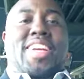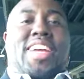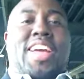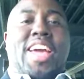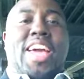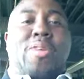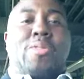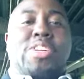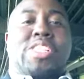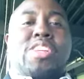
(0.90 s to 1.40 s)

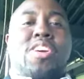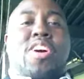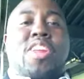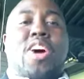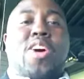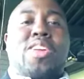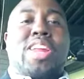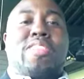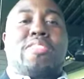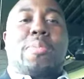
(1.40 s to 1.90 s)
Hey, what's going
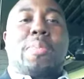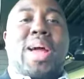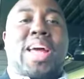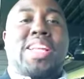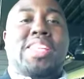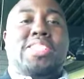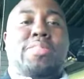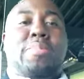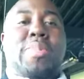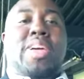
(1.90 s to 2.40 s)
on,
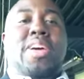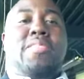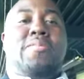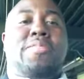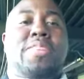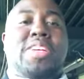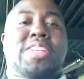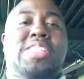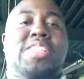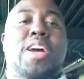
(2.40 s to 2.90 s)
everybody? Jamell
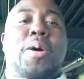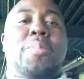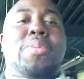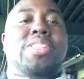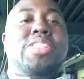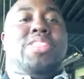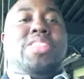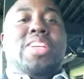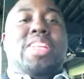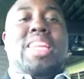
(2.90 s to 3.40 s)
Fields
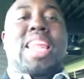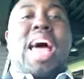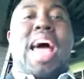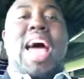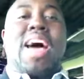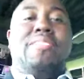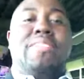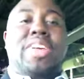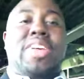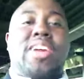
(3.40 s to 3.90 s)
coming to you
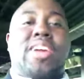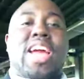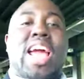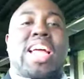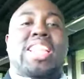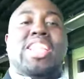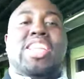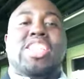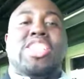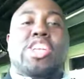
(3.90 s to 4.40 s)
live here
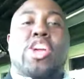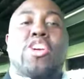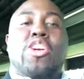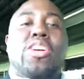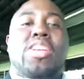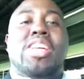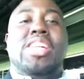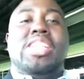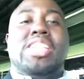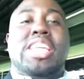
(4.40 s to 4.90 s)
at the
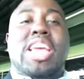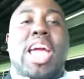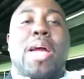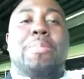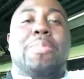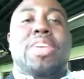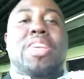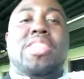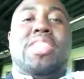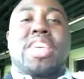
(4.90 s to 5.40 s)
Circle of
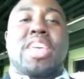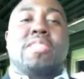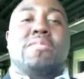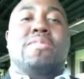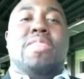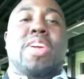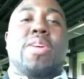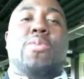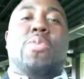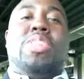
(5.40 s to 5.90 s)
Champions
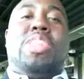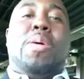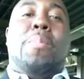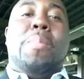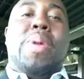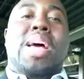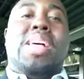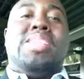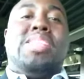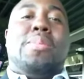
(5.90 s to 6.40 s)
event with the
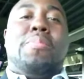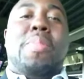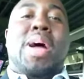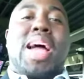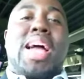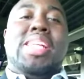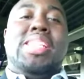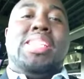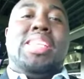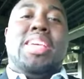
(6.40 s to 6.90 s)

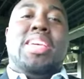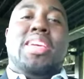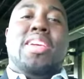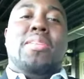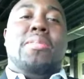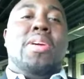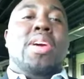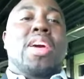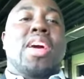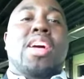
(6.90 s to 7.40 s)
Mastermind
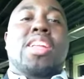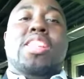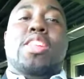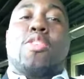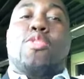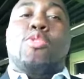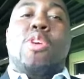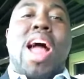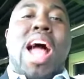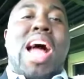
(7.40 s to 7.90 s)
team,
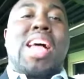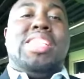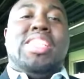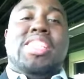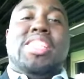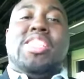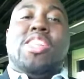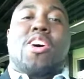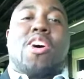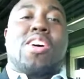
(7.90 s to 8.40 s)
the
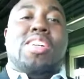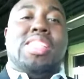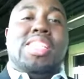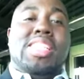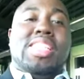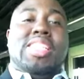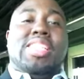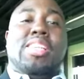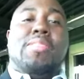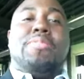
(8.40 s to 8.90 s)
Rising Stars.
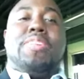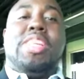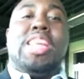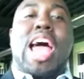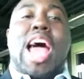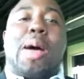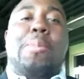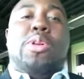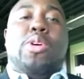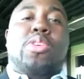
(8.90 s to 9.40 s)
This is a
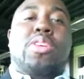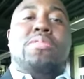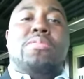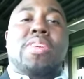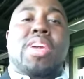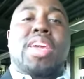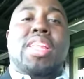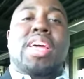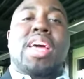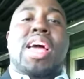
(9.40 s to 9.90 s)
phenomenal
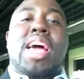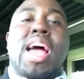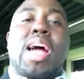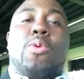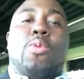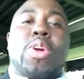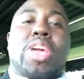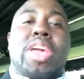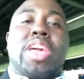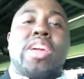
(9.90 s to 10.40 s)
event.
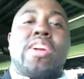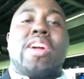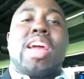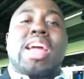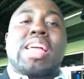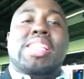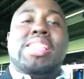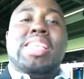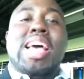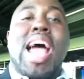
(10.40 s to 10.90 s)
We're here
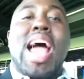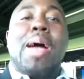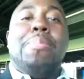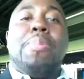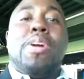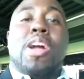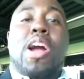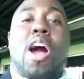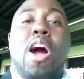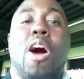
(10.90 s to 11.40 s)
at Top
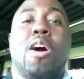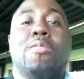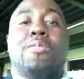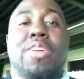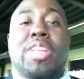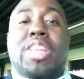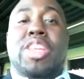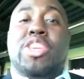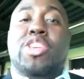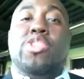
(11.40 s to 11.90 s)
Golf
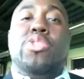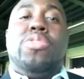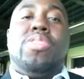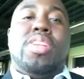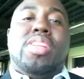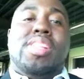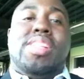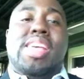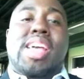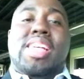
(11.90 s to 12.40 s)
in
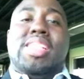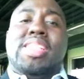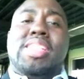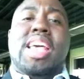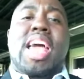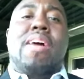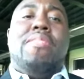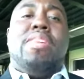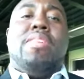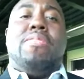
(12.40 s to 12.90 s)
Houston, Texas,
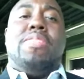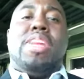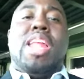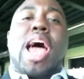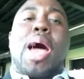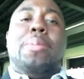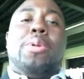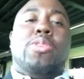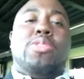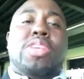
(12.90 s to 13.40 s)
having a
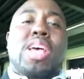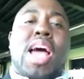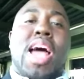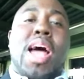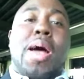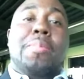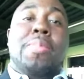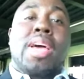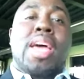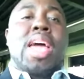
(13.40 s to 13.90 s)
phenomenal time,